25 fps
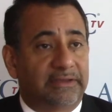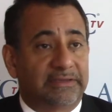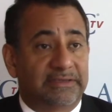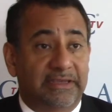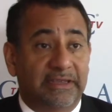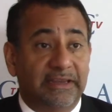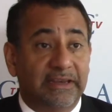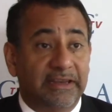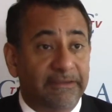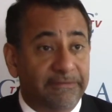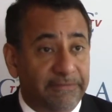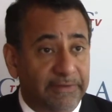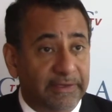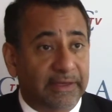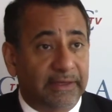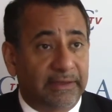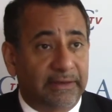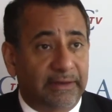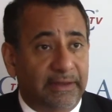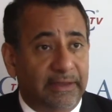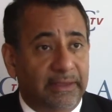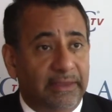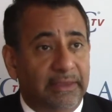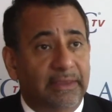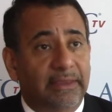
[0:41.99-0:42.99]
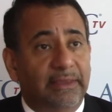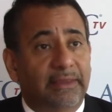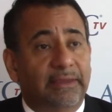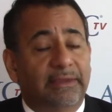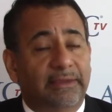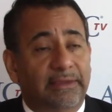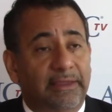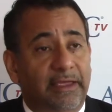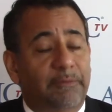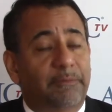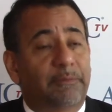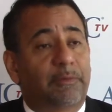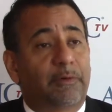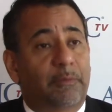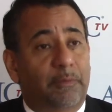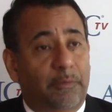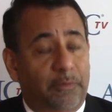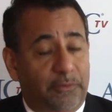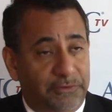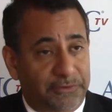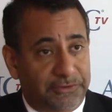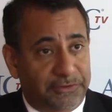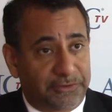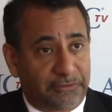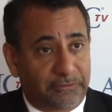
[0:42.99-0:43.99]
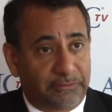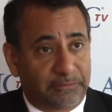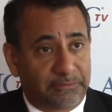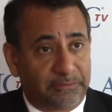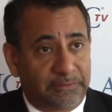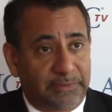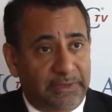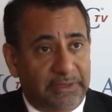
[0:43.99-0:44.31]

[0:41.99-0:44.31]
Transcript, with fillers: significantly that proportion.